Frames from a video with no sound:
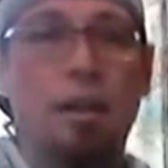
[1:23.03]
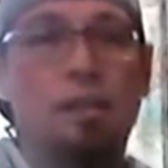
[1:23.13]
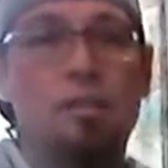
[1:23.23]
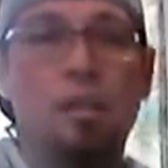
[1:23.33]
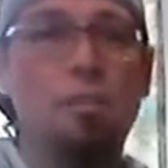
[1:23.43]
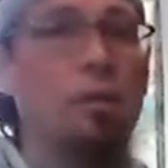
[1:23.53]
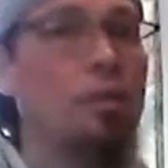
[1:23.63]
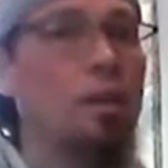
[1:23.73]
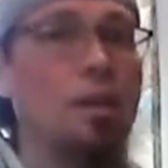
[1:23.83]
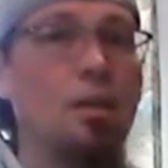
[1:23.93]
And some of
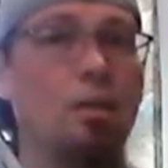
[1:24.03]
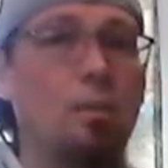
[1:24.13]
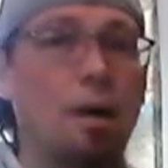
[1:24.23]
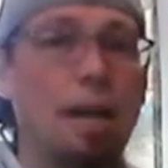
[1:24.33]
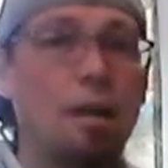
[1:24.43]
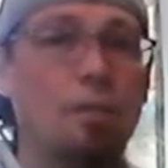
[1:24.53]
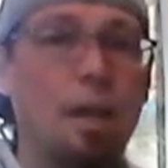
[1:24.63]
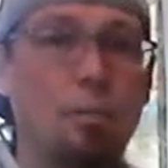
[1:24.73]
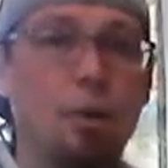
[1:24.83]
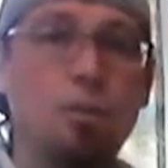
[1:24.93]
it, it might have
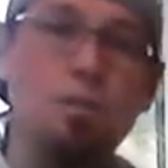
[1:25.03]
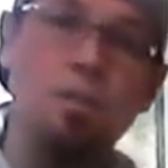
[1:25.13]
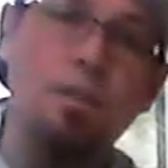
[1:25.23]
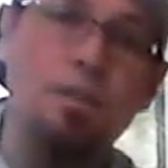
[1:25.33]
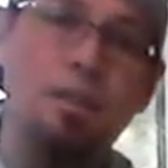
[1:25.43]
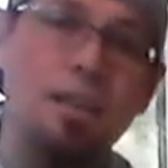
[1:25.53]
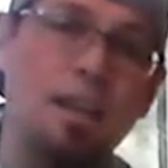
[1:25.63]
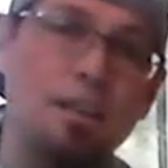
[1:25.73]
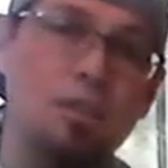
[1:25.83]
chemicals and things like that